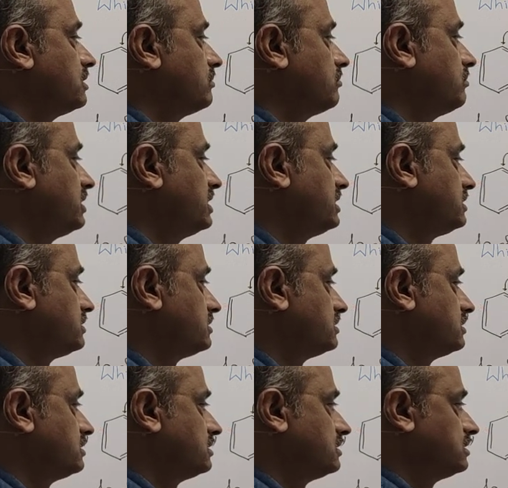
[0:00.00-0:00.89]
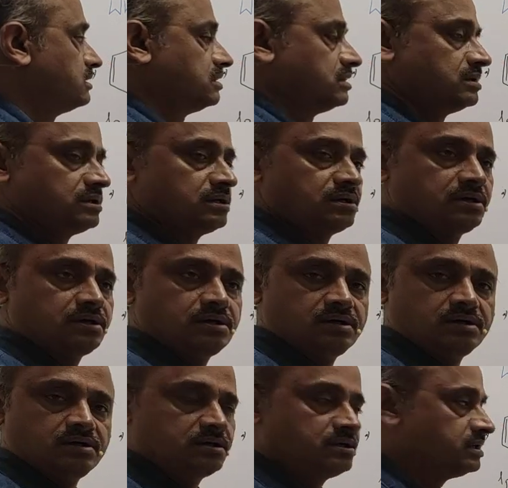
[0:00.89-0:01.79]
but
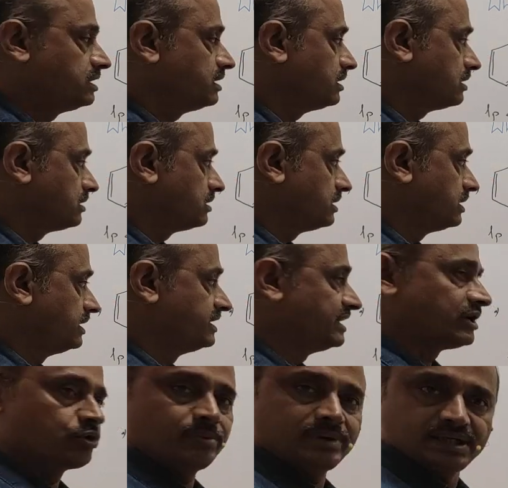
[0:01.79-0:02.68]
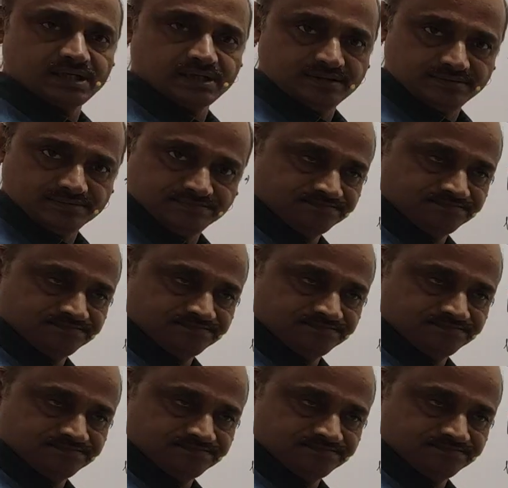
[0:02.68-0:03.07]
it is aromatic.